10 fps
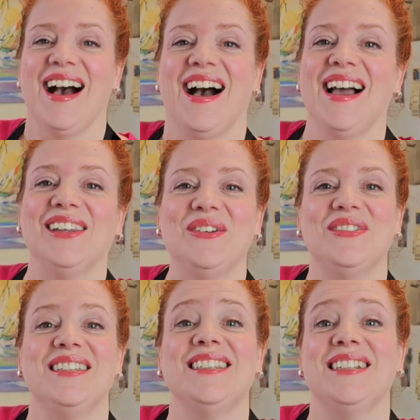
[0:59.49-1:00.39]
I
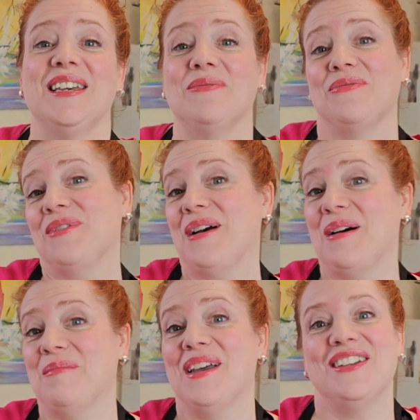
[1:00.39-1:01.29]
learned this tip from